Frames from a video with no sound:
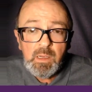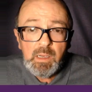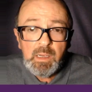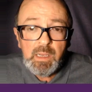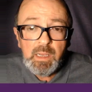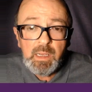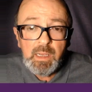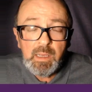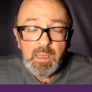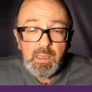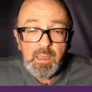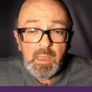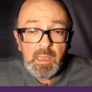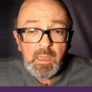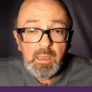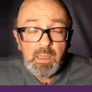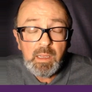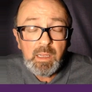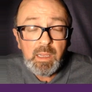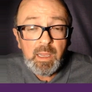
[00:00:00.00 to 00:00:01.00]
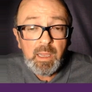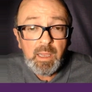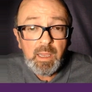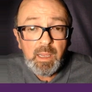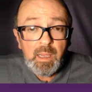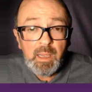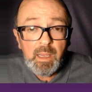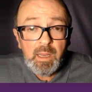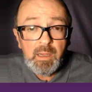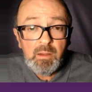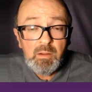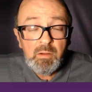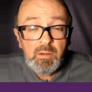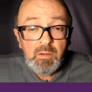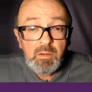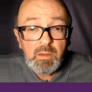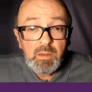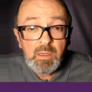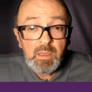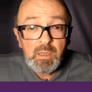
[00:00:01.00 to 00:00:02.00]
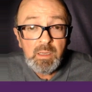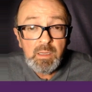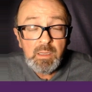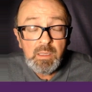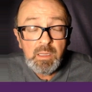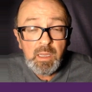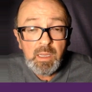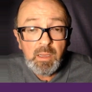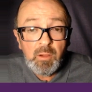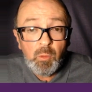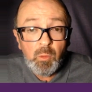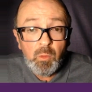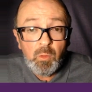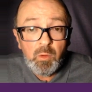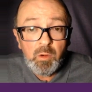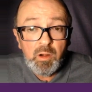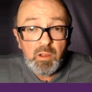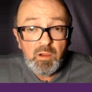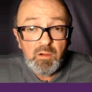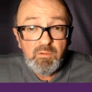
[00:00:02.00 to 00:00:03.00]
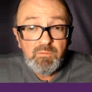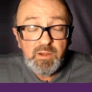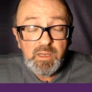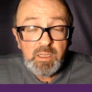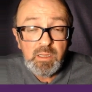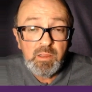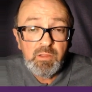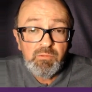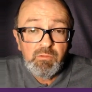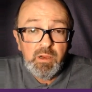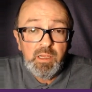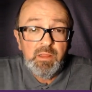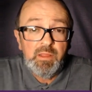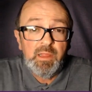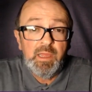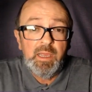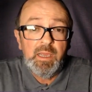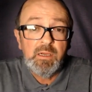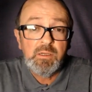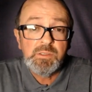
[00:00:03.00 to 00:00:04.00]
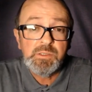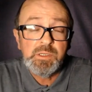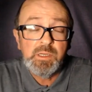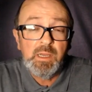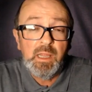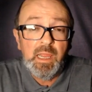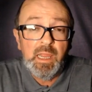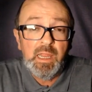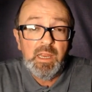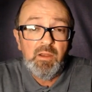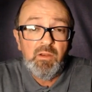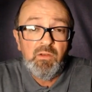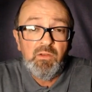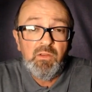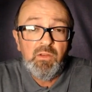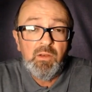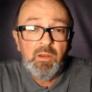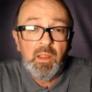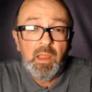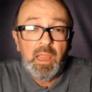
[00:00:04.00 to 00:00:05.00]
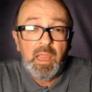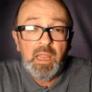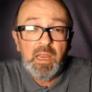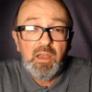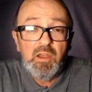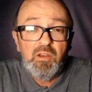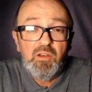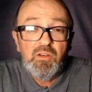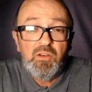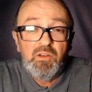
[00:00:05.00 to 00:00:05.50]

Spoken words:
and a hoard of nearly 3,000 Antonini